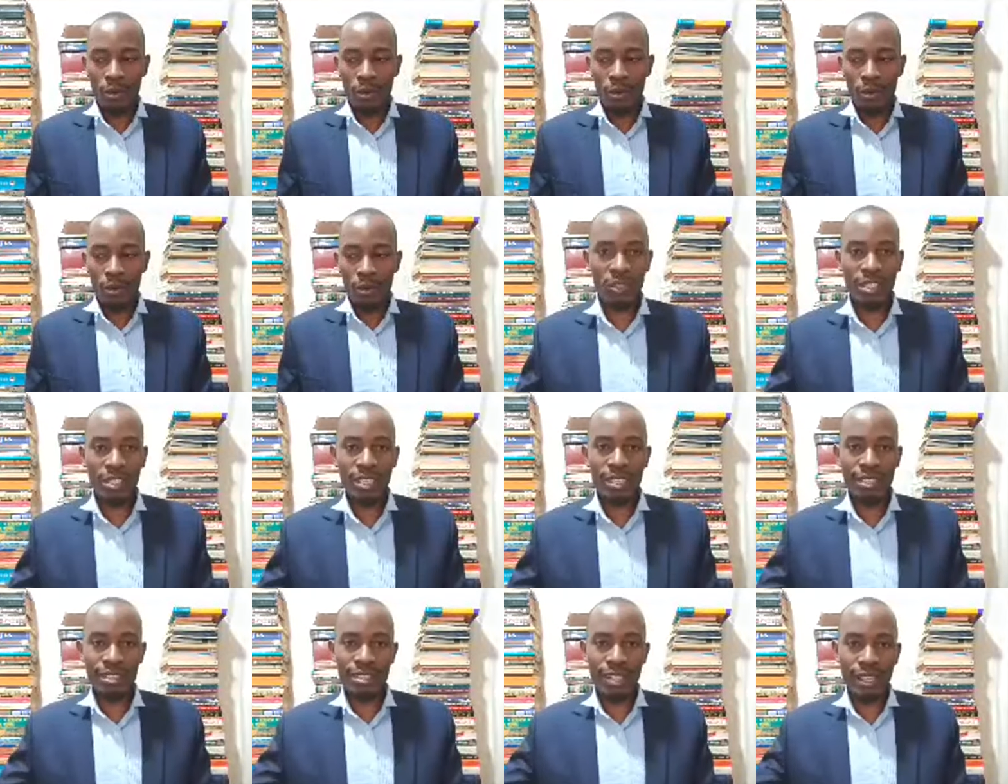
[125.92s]

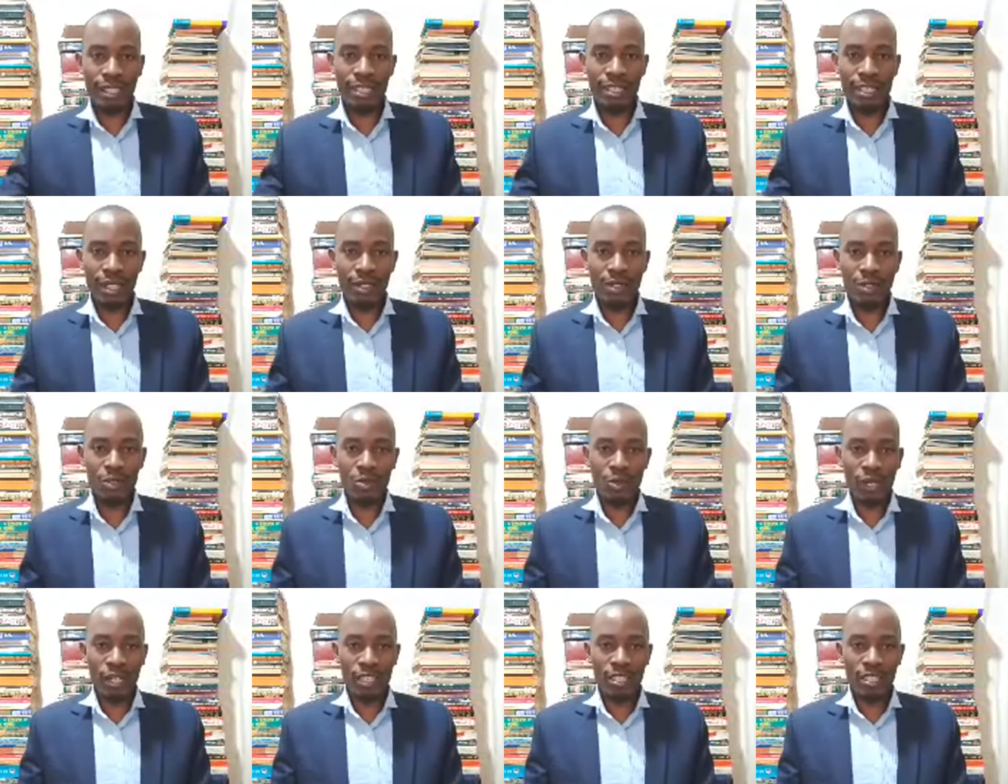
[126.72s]
Says that is a
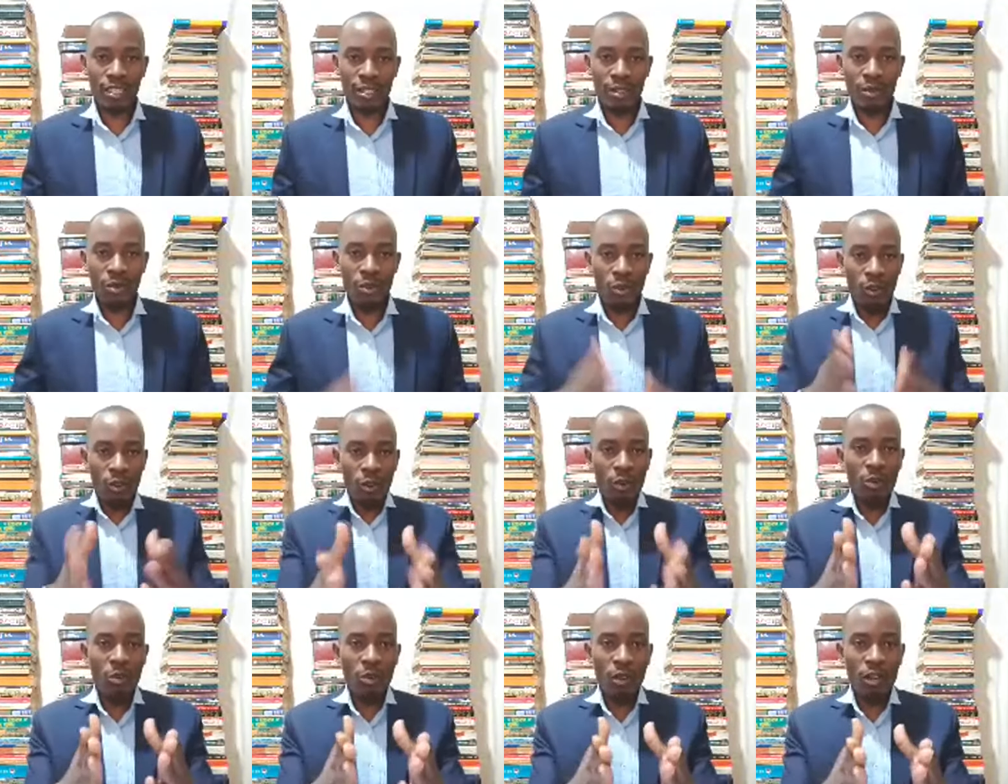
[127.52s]
contract. On
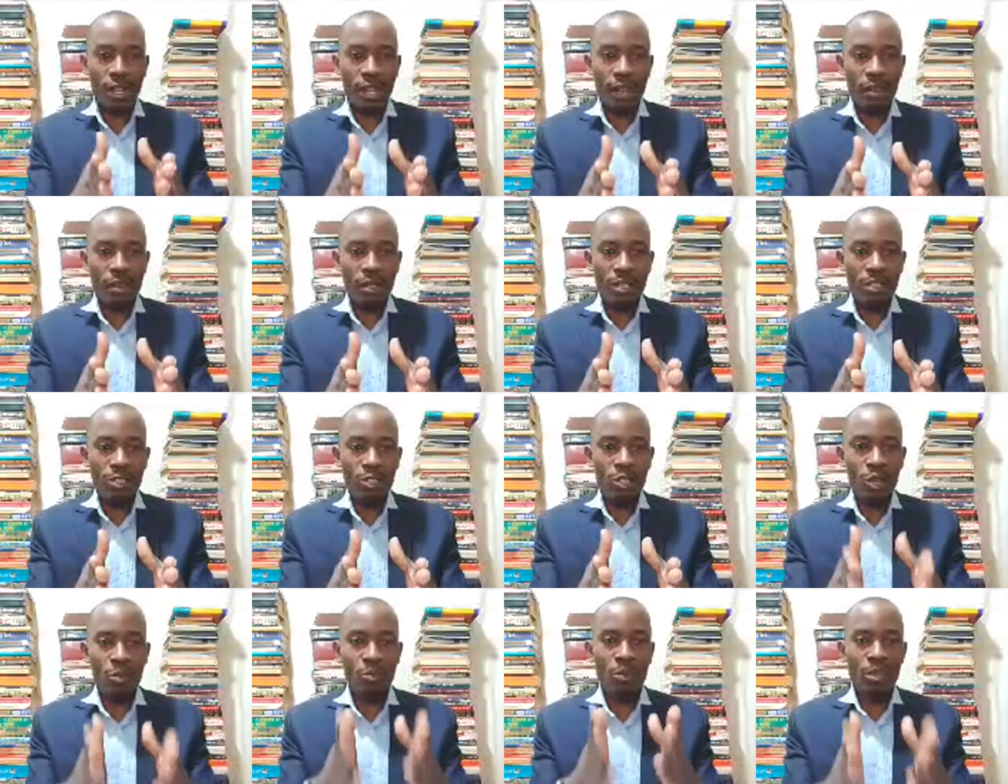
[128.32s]
your current
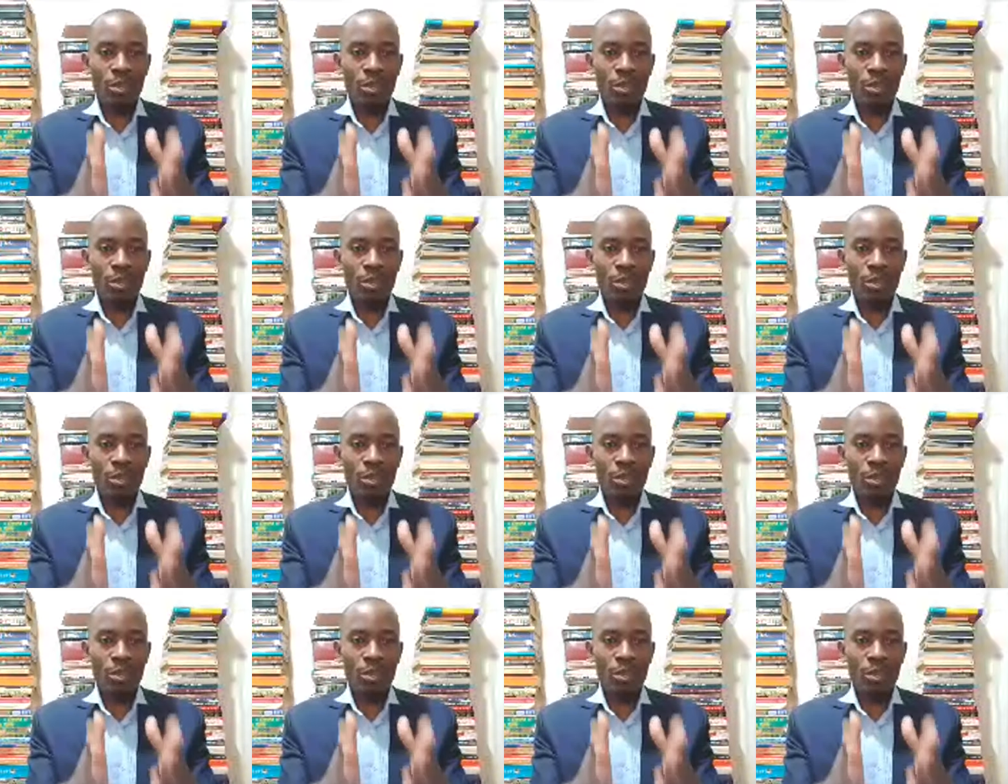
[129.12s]
job,